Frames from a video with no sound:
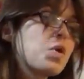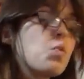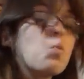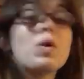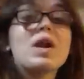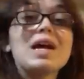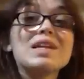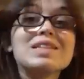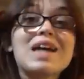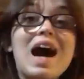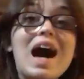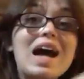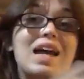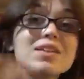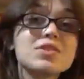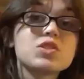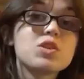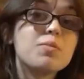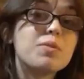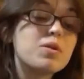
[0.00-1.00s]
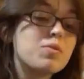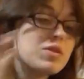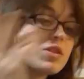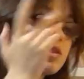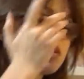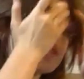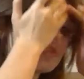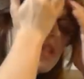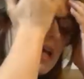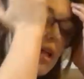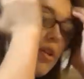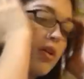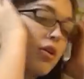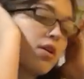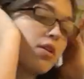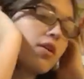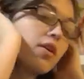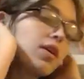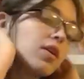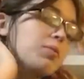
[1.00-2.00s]
When I die and somebody wants to sell
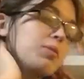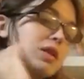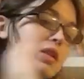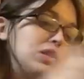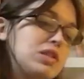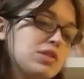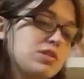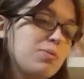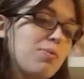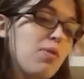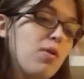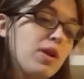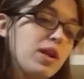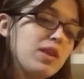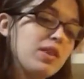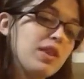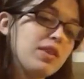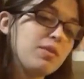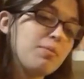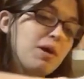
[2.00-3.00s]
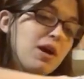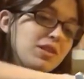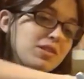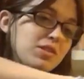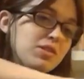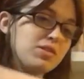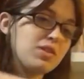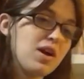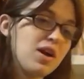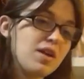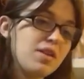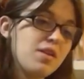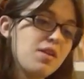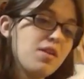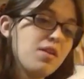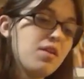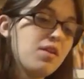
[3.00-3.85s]
her, they're going to be disappointed that the box is not